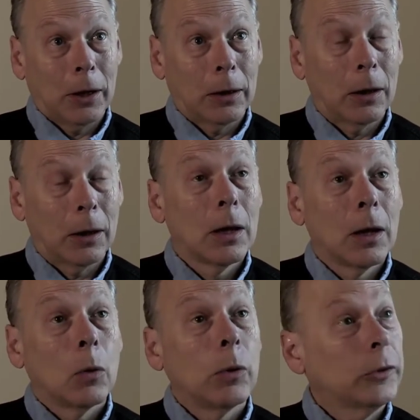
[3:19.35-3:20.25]
And
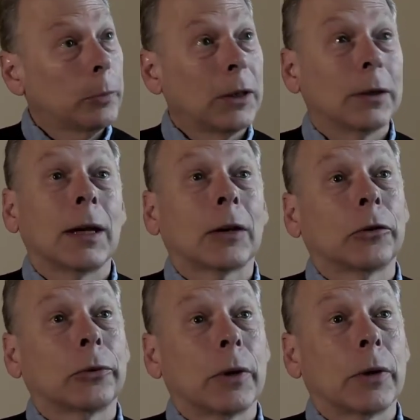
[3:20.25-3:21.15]
we spent the
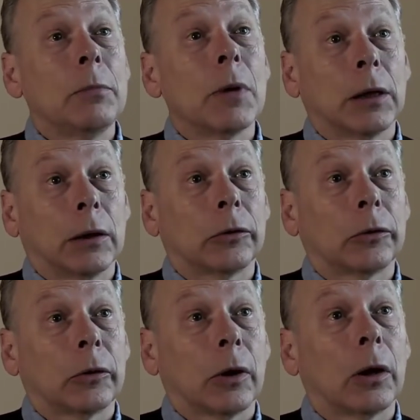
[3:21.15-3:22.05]
next 20
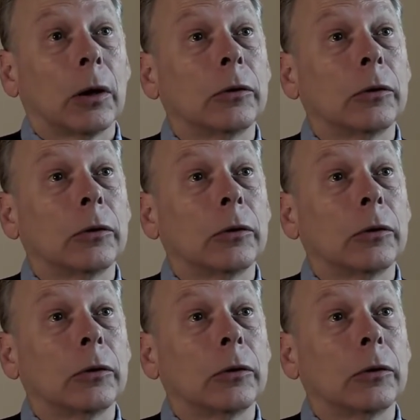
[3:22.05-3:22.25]
minutes